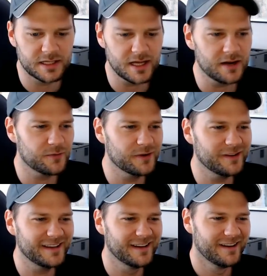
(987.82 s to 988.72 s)
got a
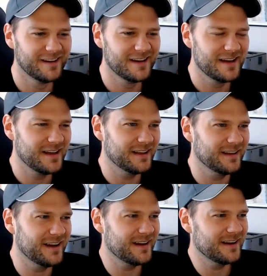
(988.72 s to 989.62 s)
really,
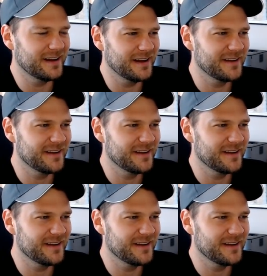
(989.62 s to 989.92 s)
uh,